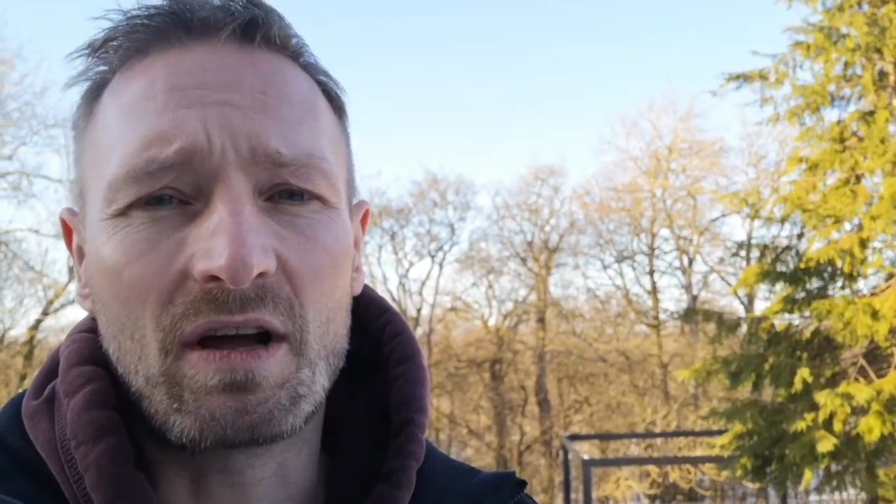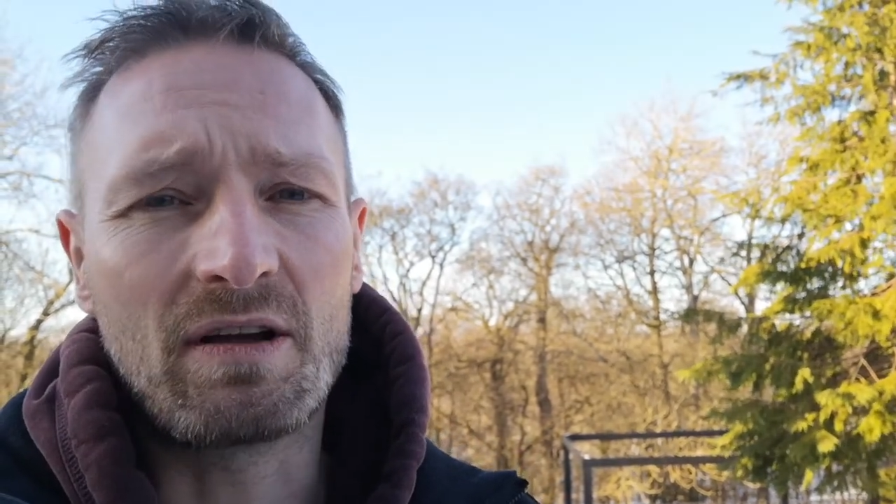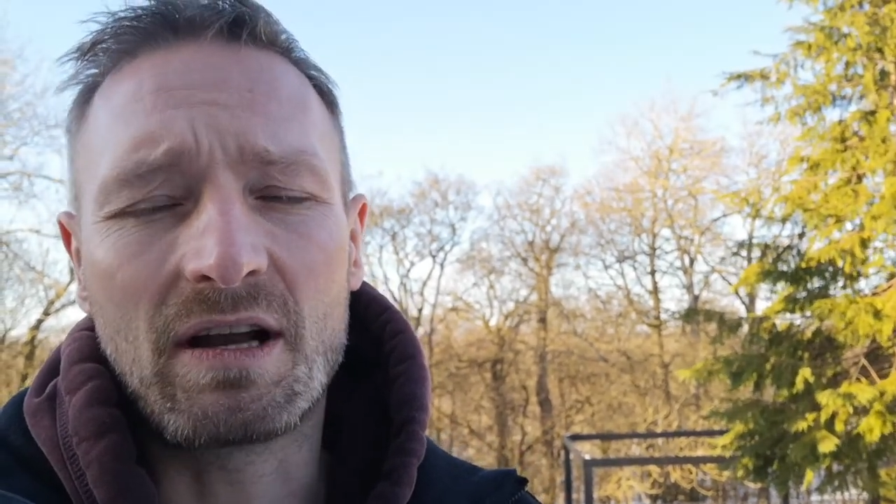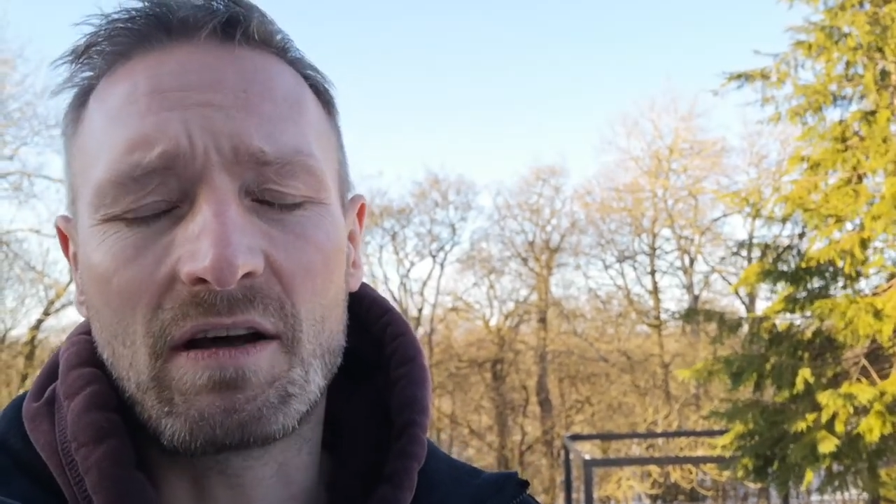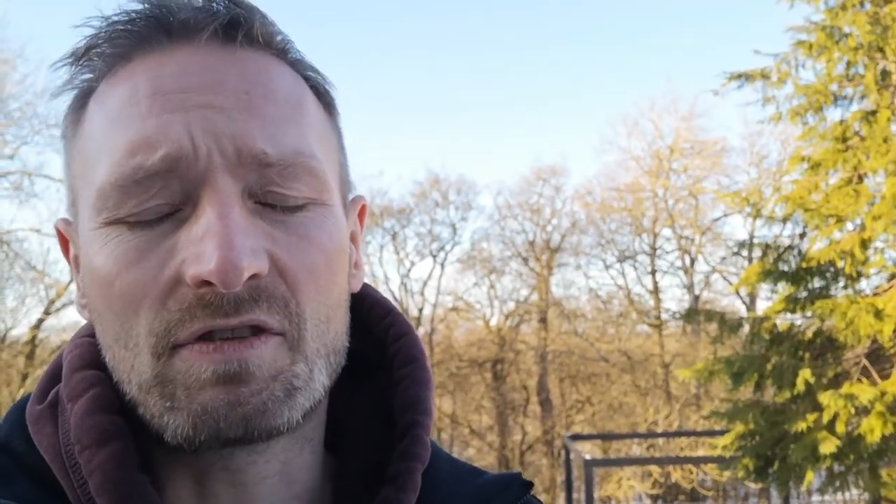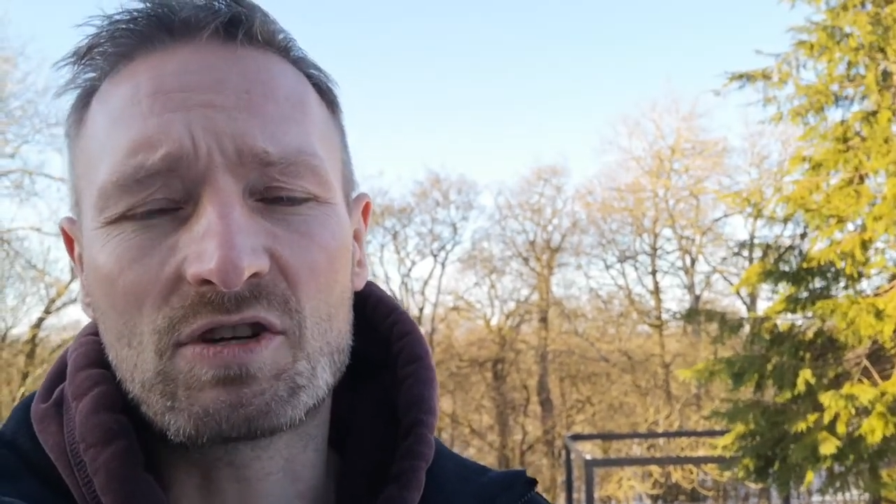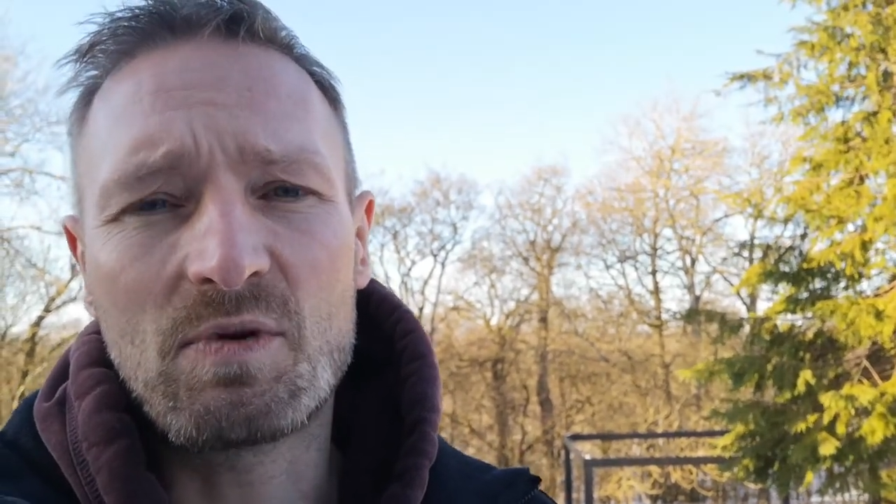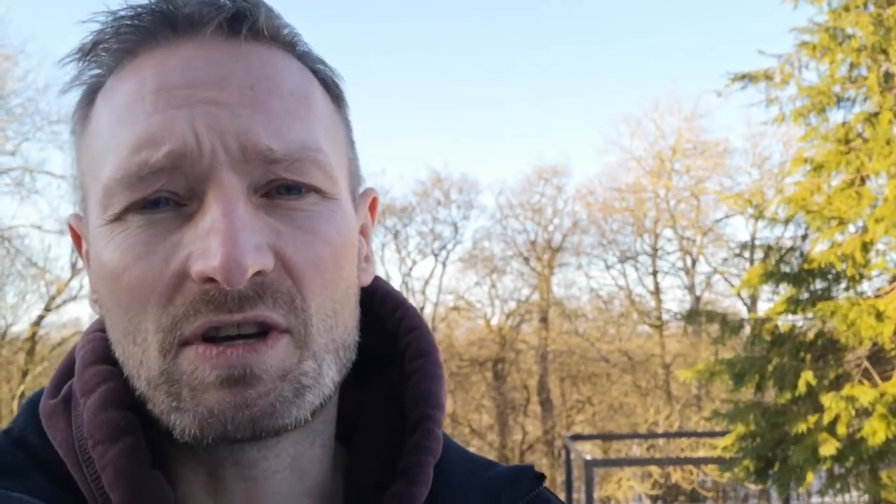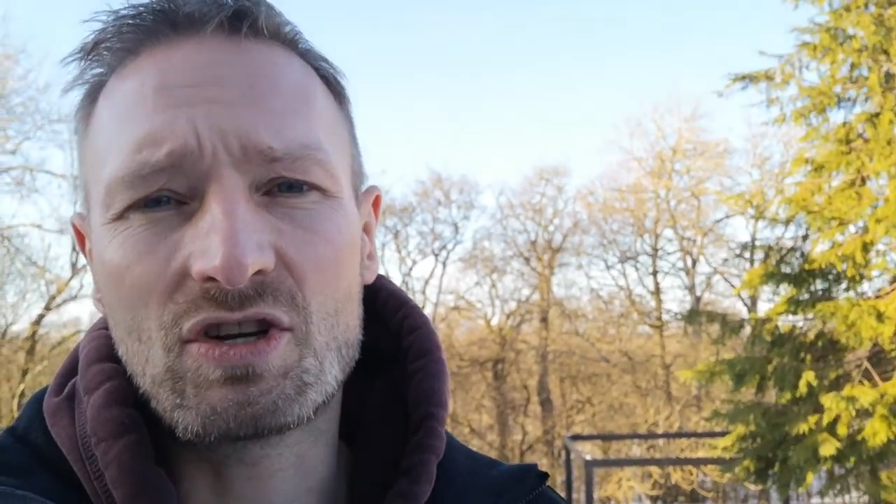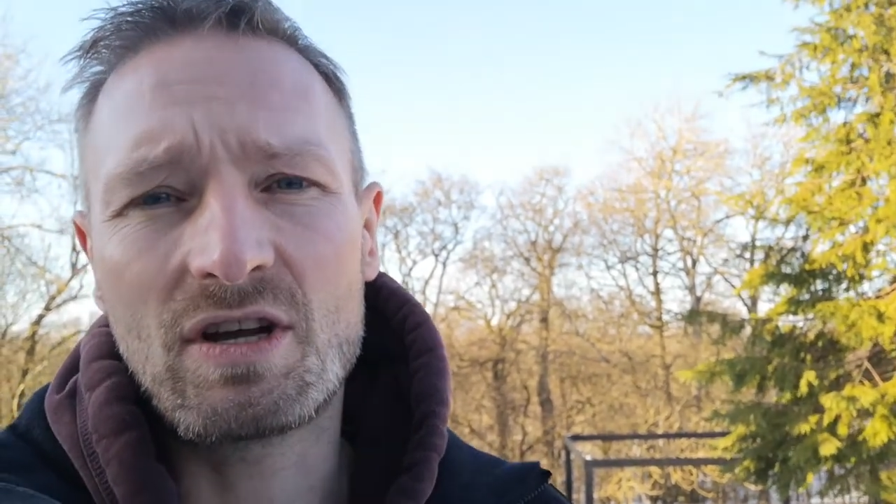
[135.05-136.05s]
I'd love to
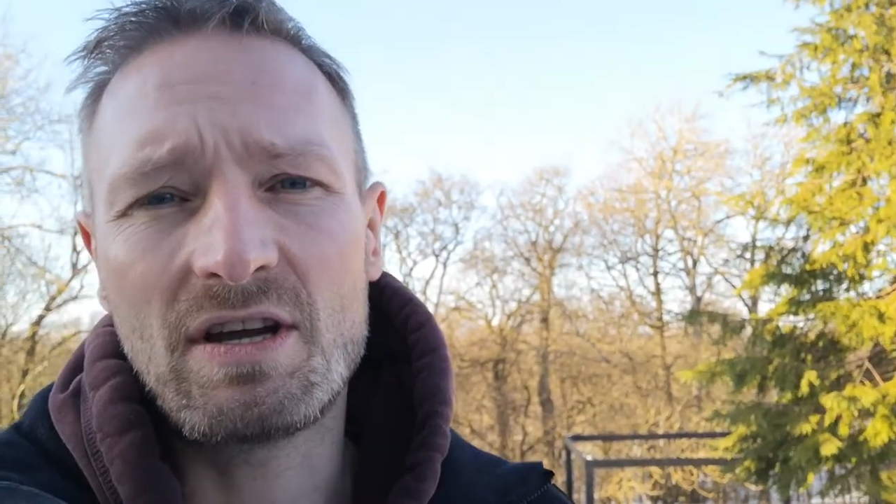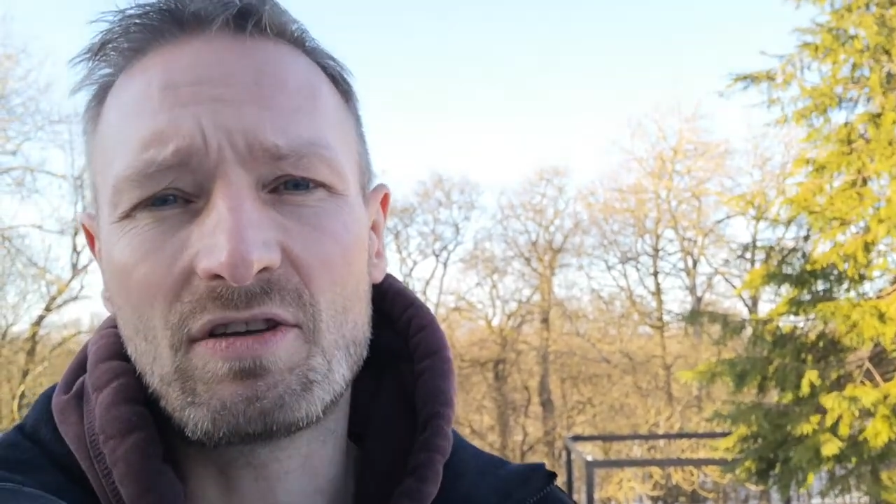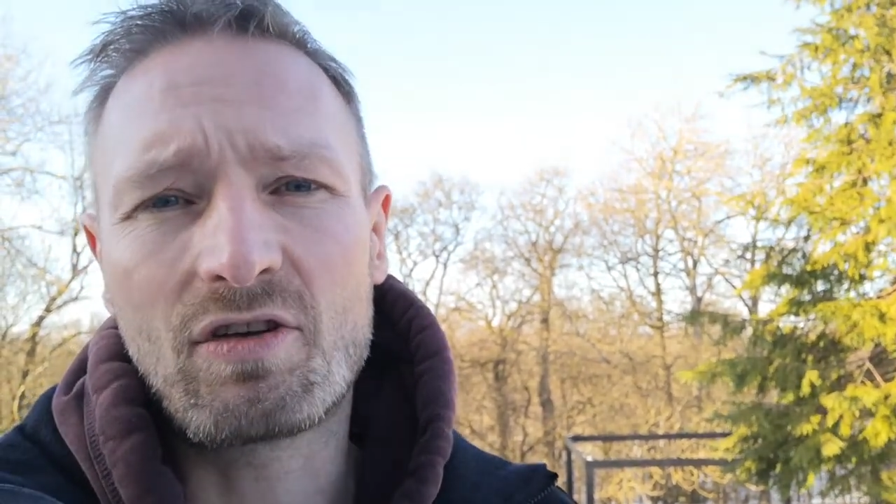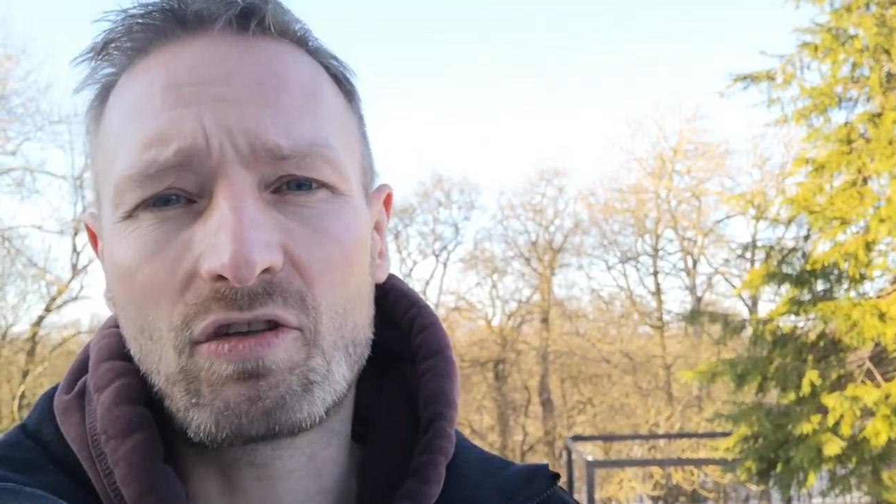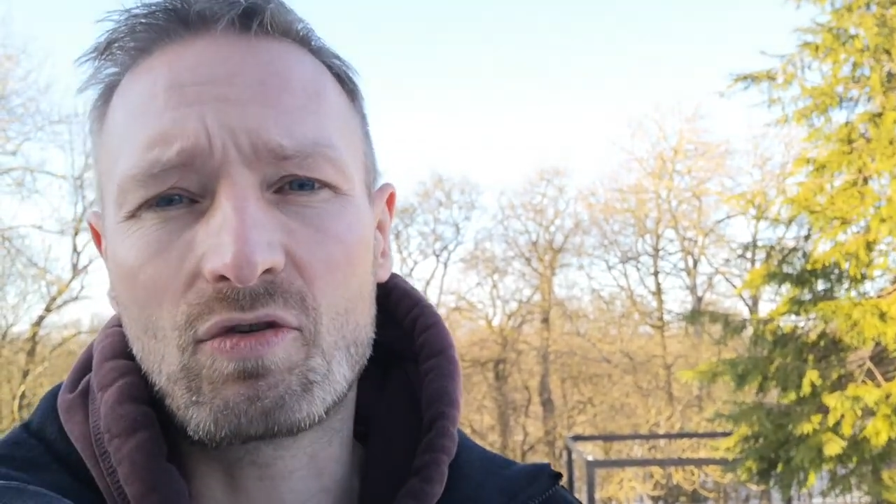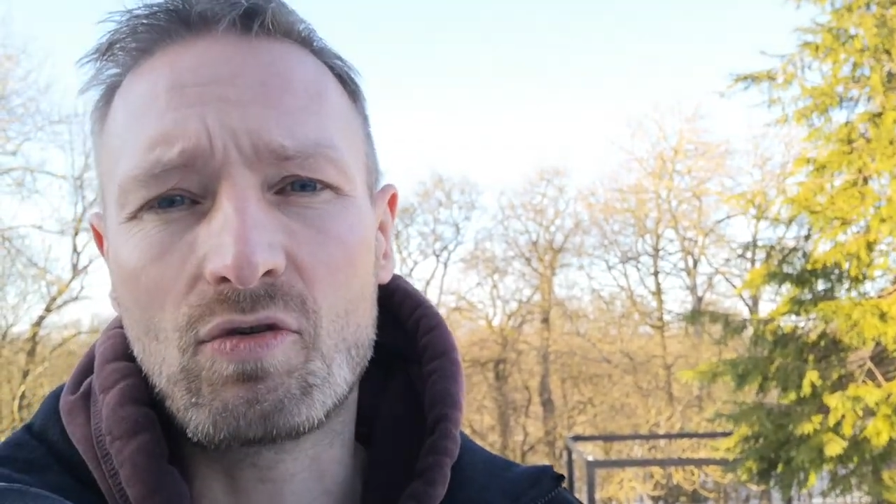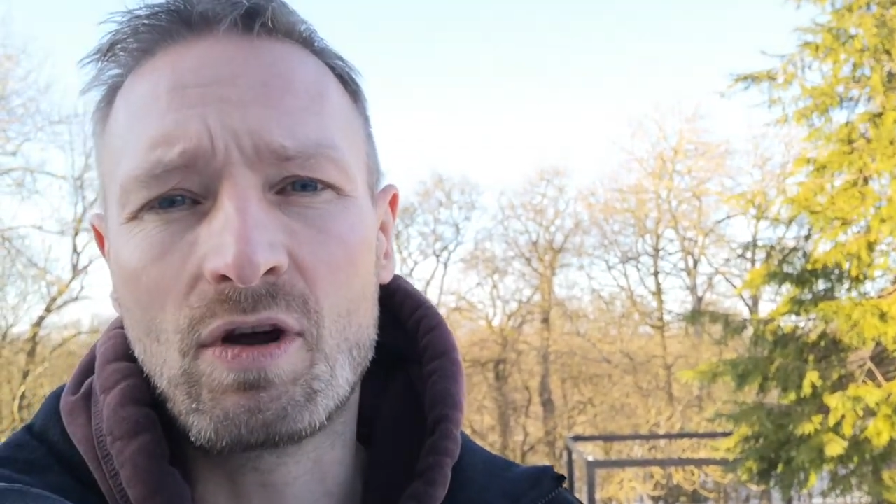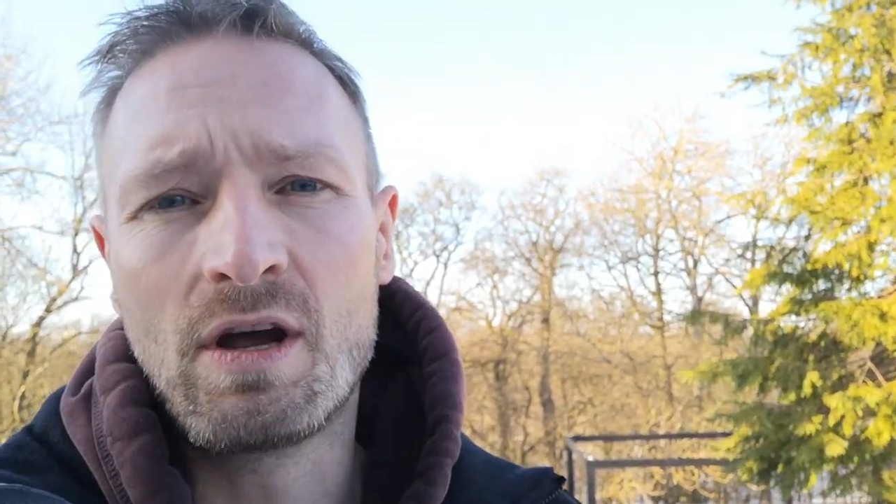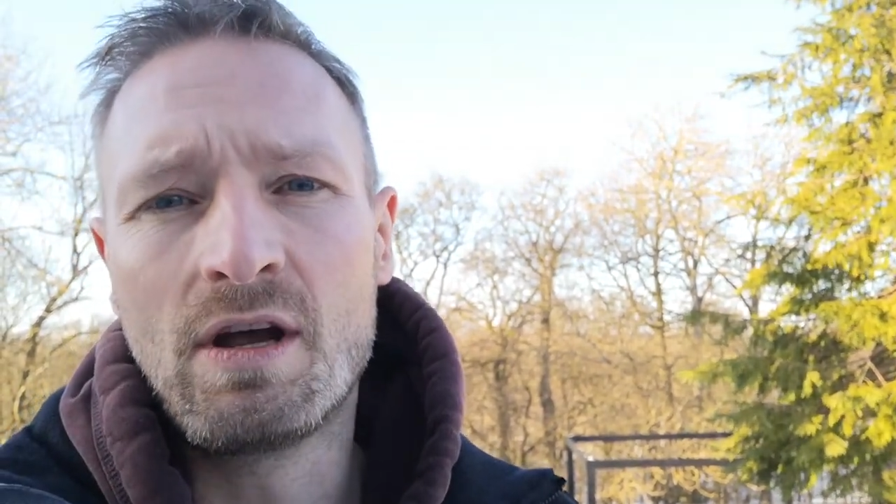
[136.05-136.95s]
speak to you either through